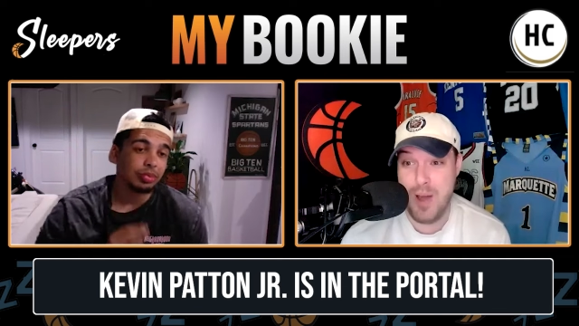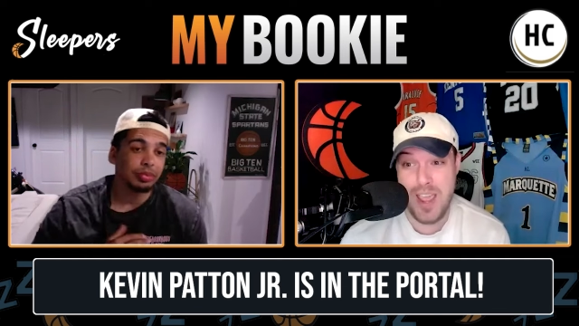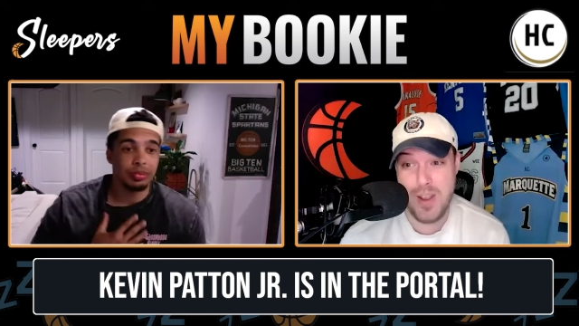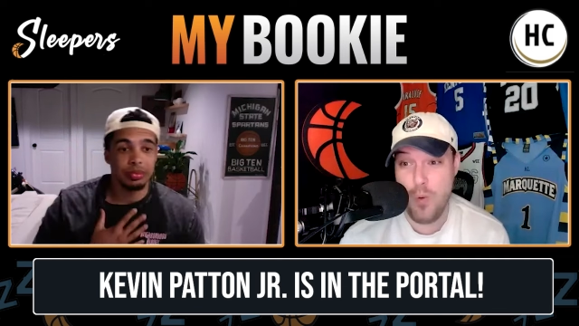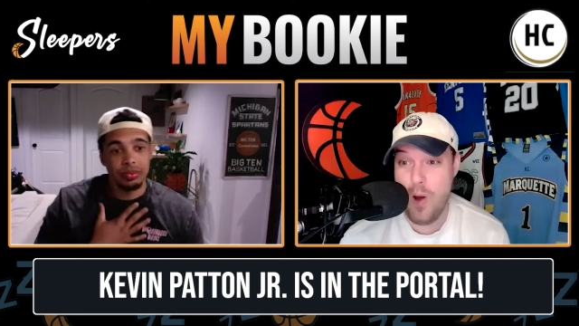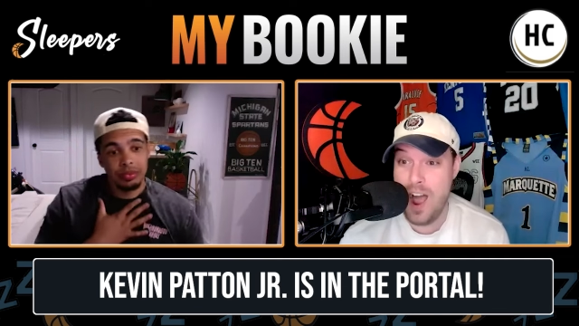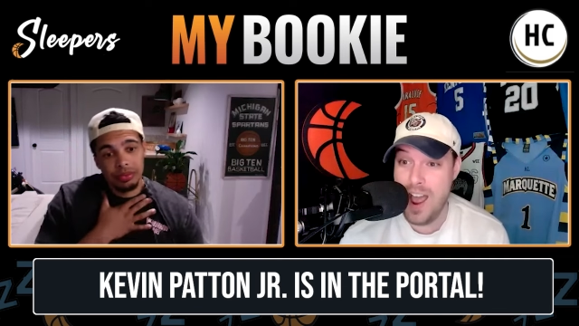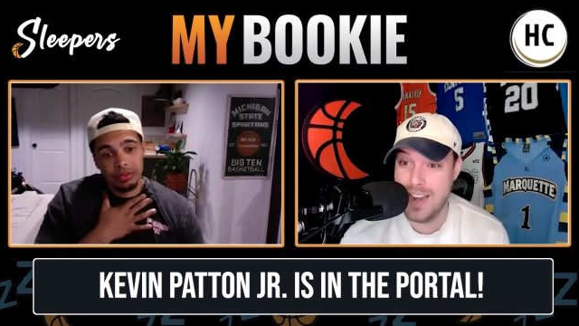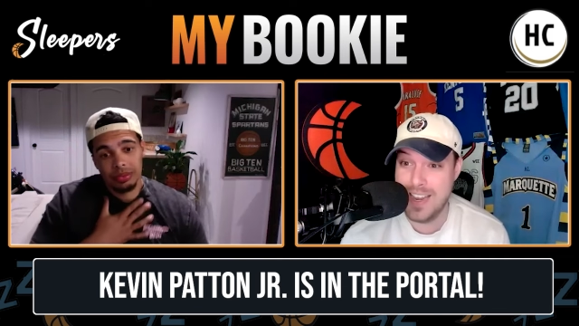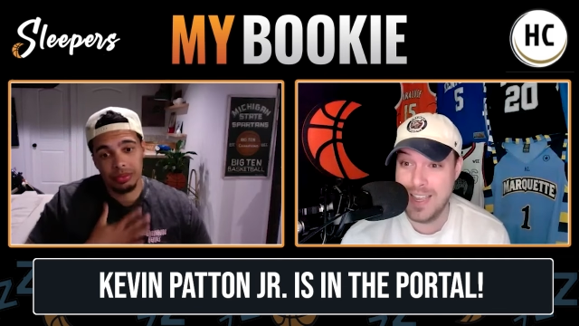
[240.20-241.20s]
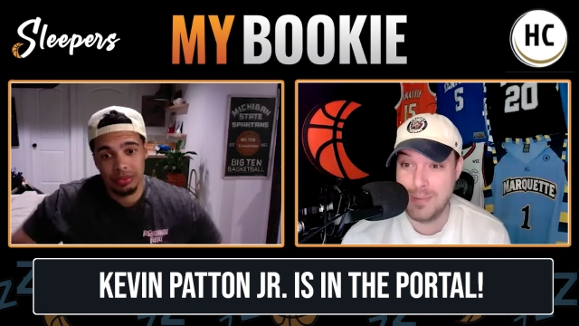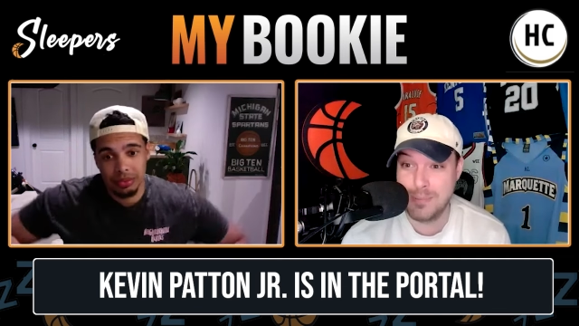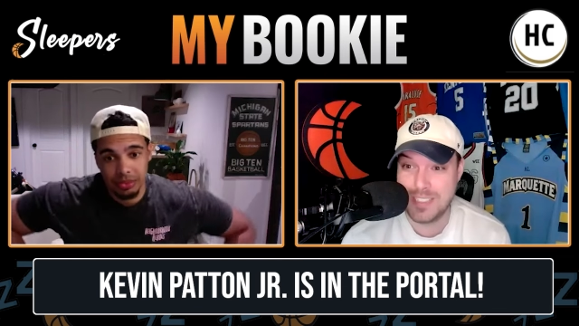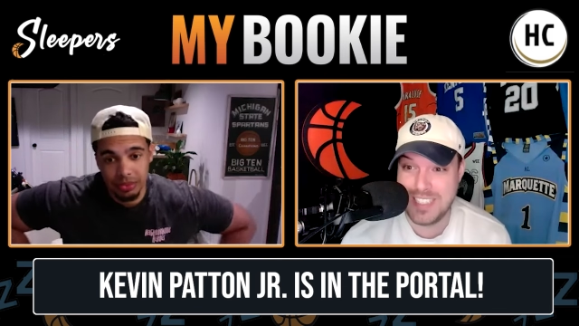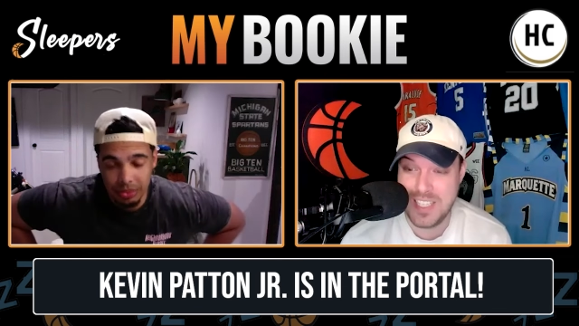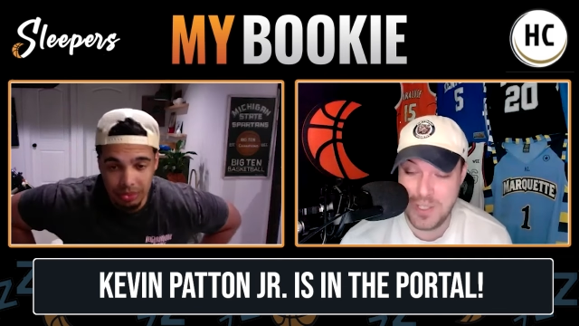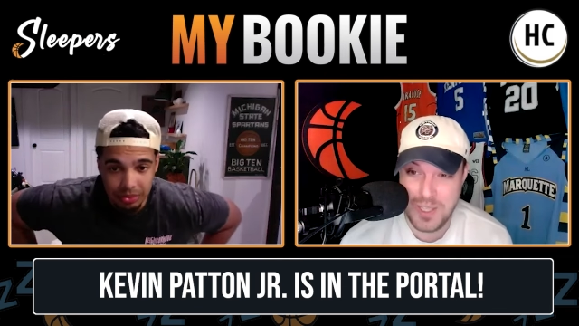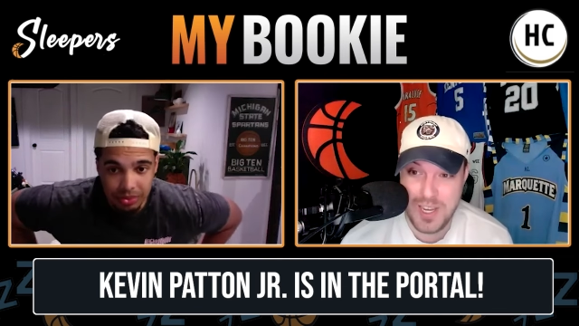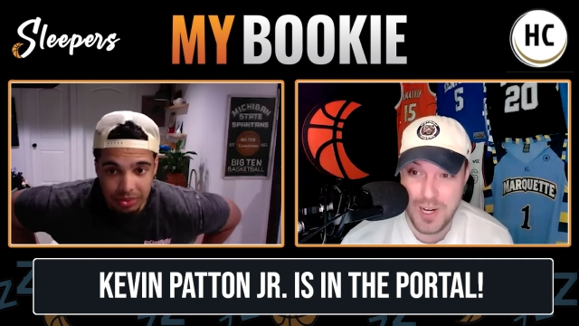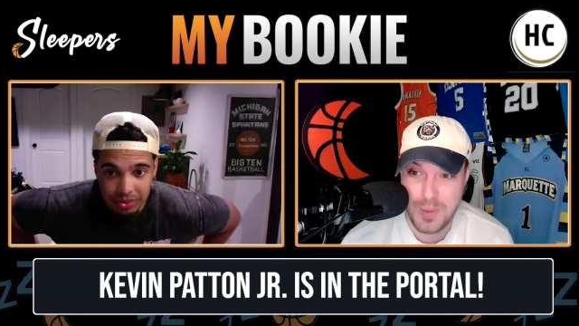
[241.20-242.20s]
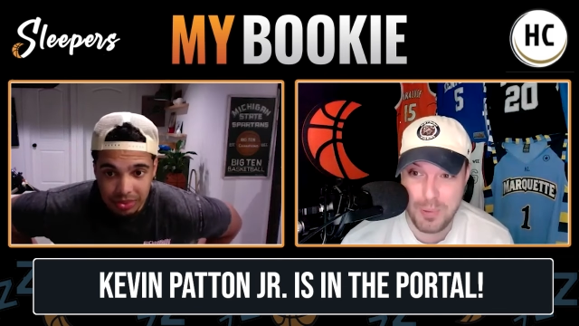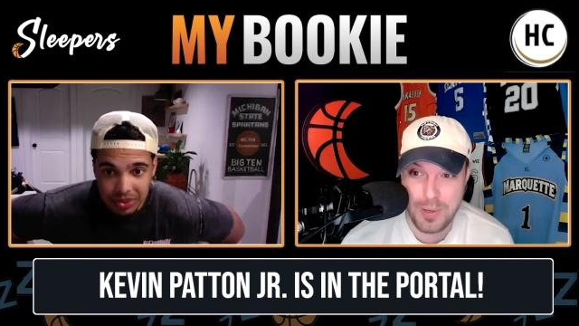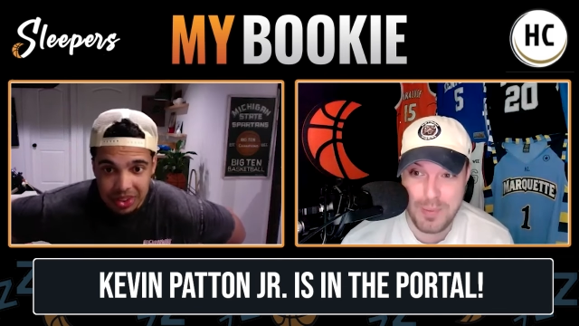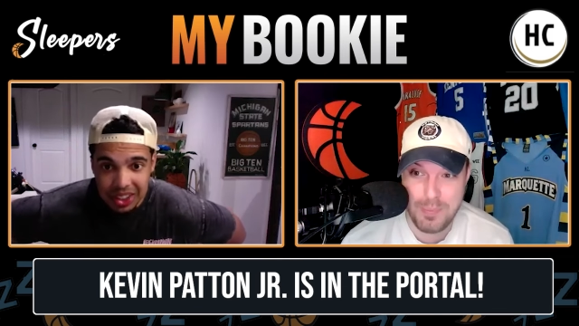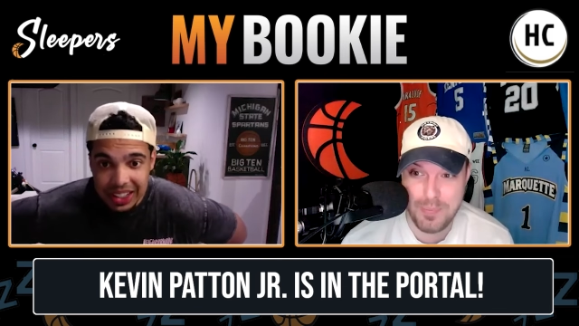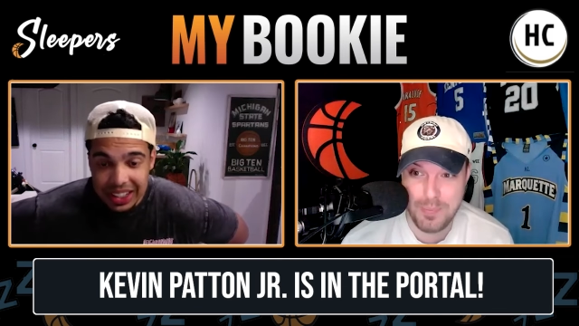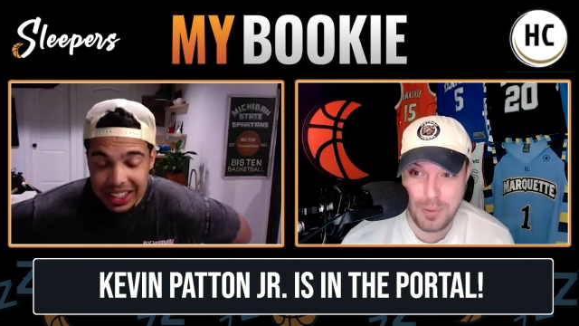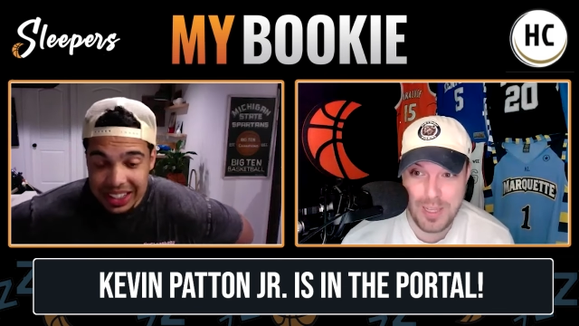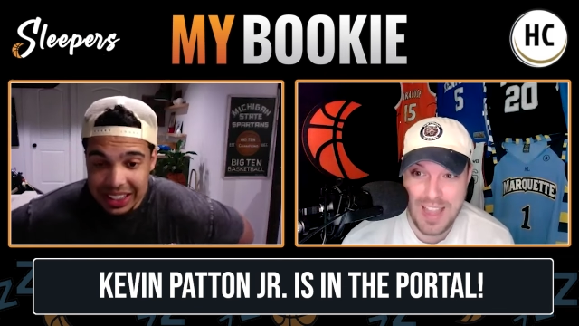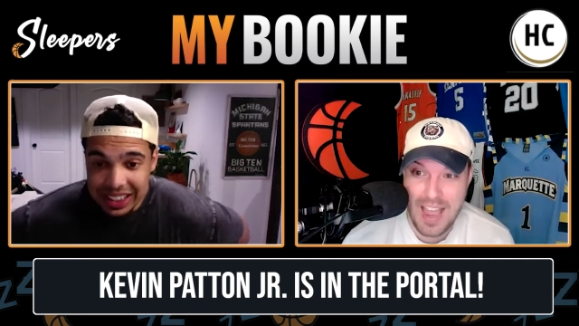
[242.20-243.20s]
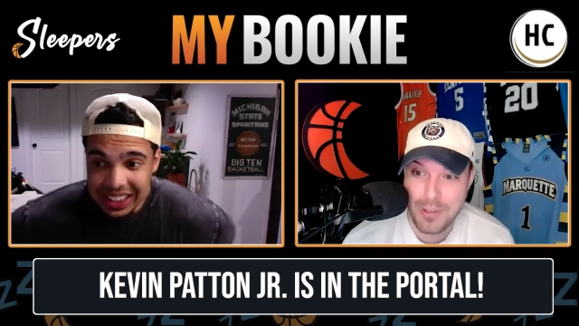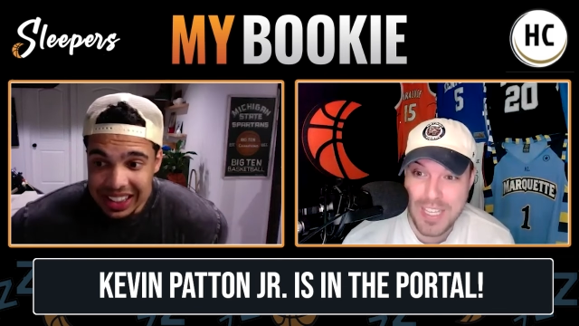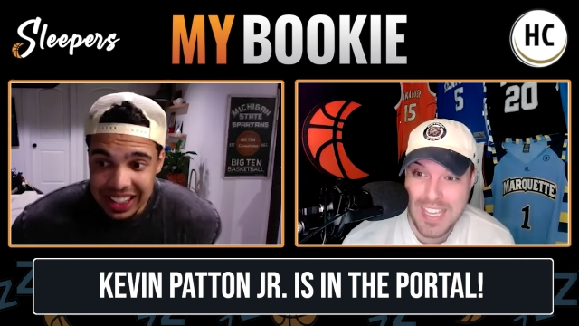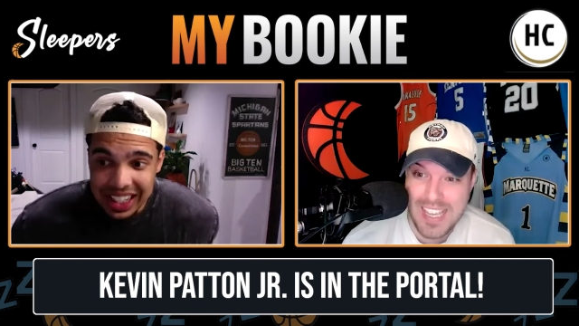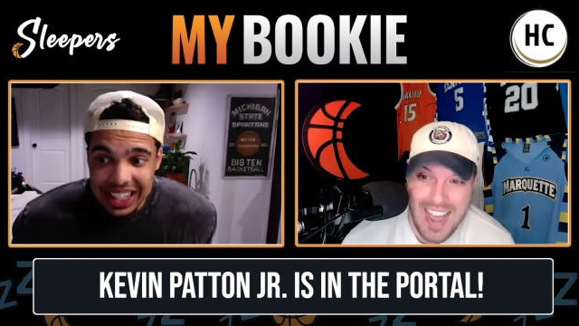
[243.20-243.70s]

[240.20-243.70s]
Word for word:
Speaker 1: might want him still here pretty pretty loudly.